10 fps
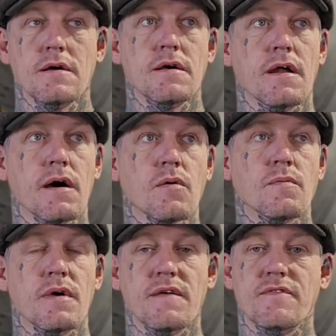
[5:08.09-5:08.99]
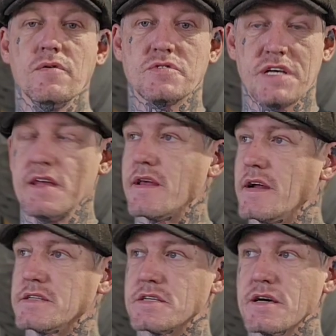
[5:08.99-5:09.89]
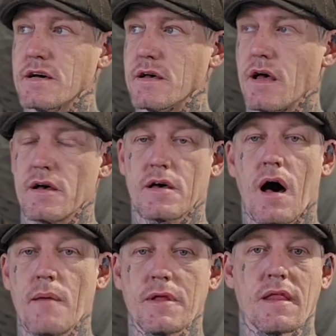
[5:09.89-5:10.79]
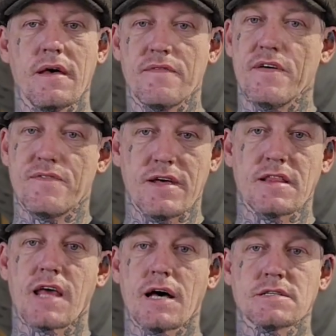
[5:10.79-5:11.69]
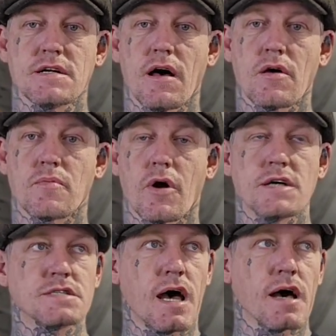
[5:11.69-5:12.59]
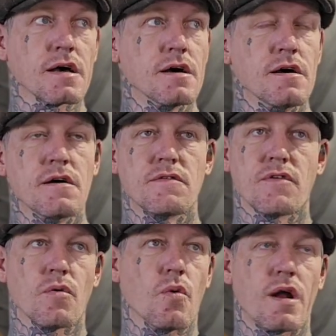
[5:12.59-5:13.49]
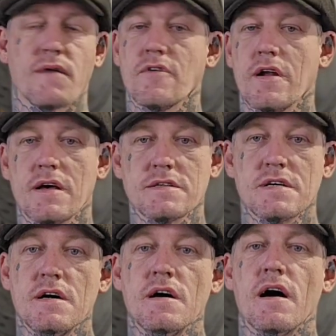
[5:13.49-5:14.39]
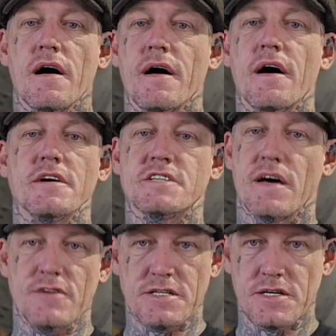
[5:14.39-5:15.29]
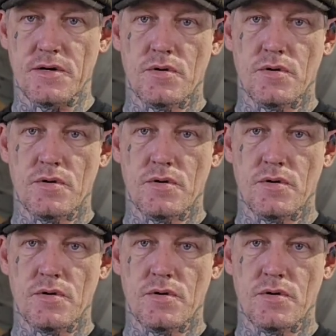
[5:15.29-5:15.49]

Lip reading: You know, if you see that it's commonly a $15,000 price tag for whatever it is, a Chevy 2,